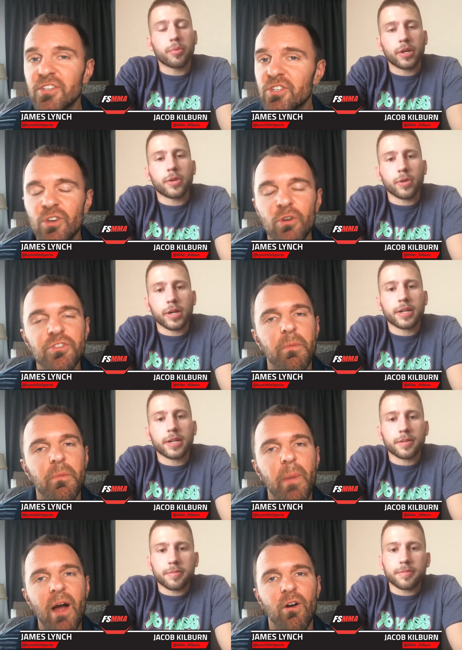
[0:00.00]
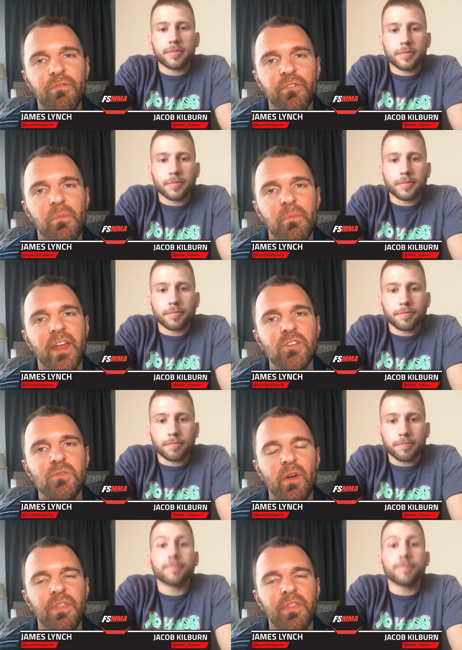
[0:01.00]
Speaker 1: just shows the power of good management
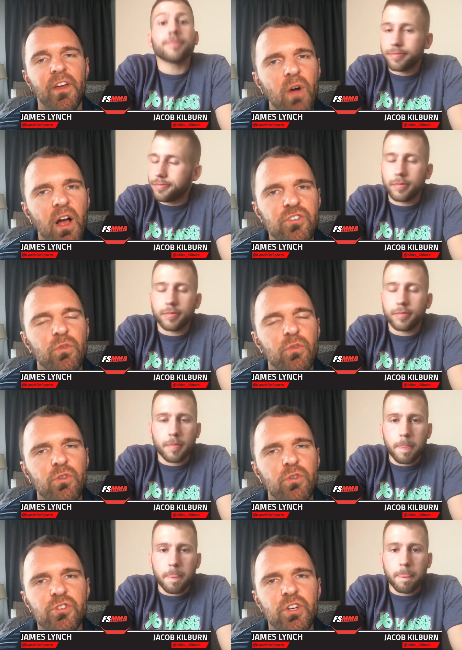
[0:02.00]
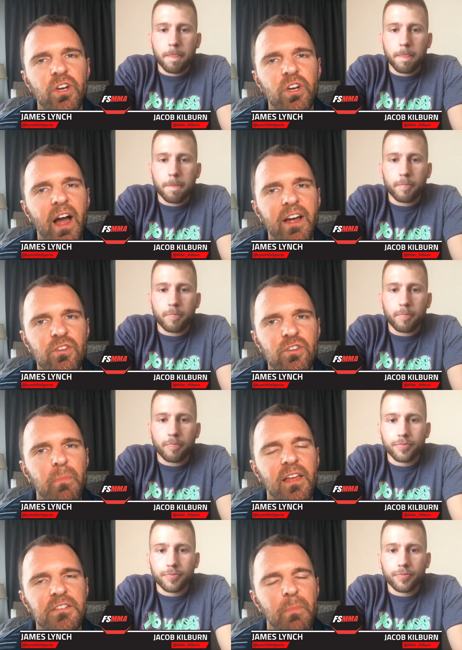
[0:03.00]
right there. Are you so who's your guy? Are you
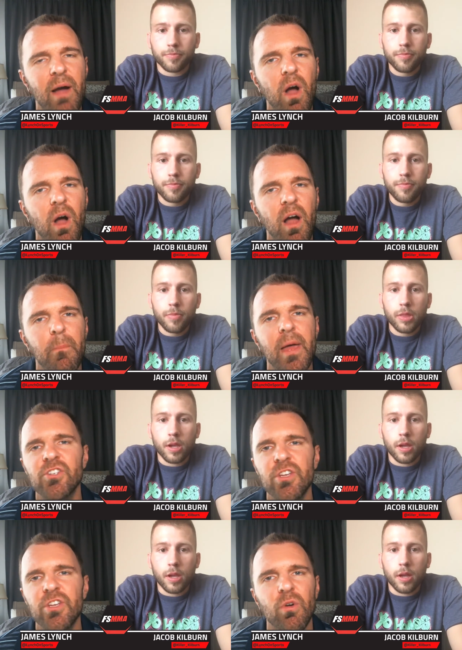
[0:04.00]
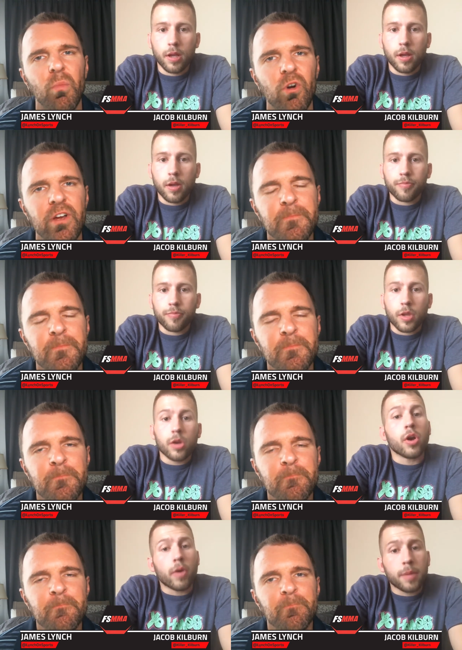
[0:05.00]
Matt? Is Matt managing you, or Maurice?
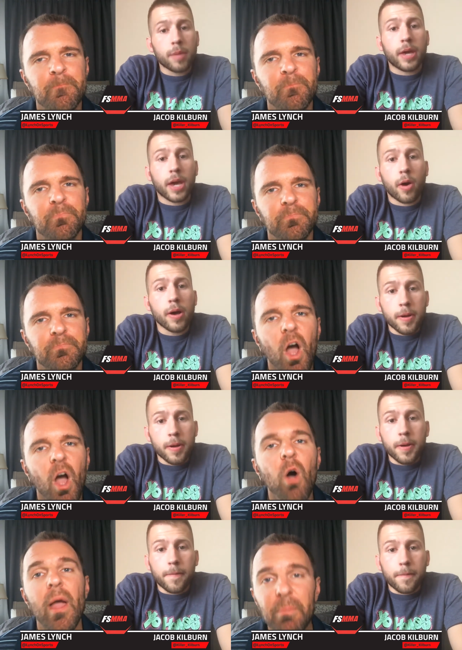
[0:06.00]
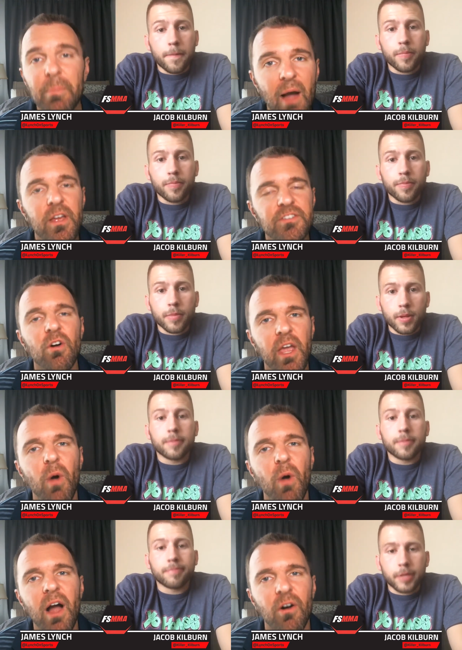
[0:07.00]
Speaker 2: No, Abe Kawa.
Speaker 1: Oh, Abe Kawa is
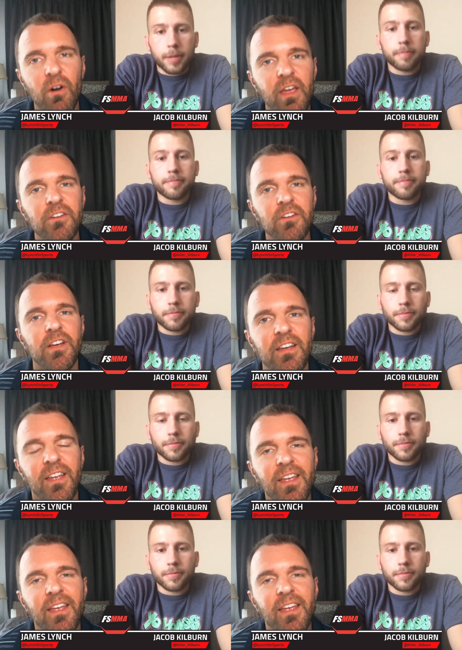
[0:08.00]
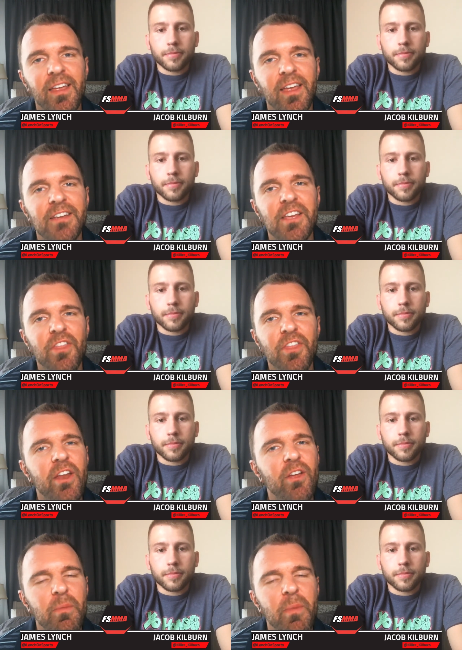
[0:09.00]
okay. Wow. Okay, interesting. Because I thought he
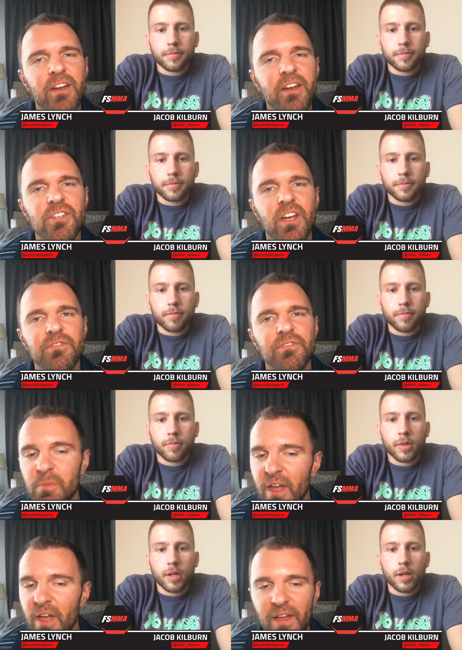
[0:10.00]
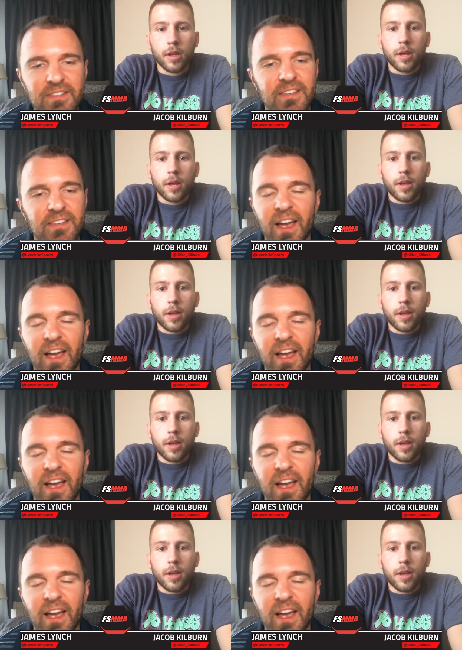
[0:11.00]
only managed UFC guys, but that's